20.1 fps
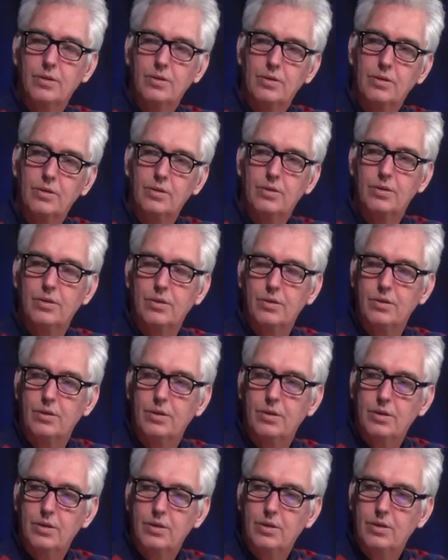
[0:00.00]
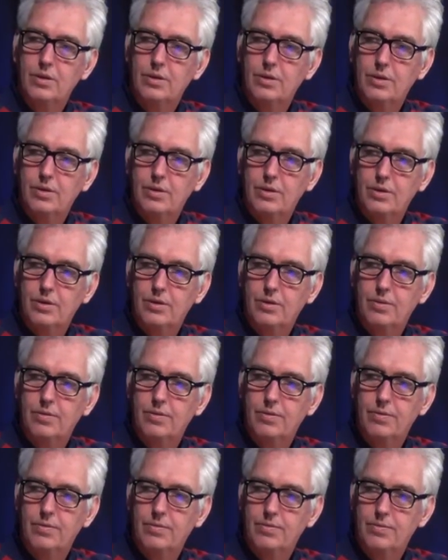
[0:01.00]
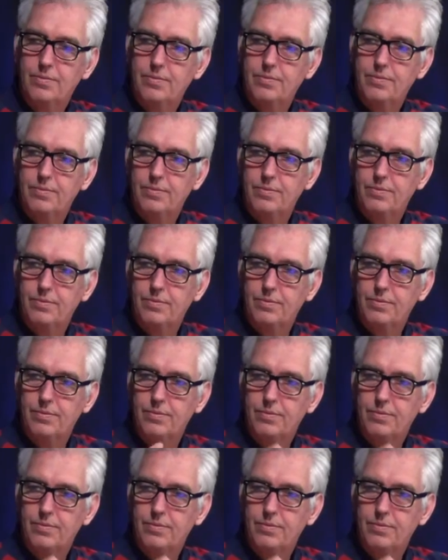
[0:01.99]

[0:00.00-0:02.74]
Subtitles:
The person shown says nothing.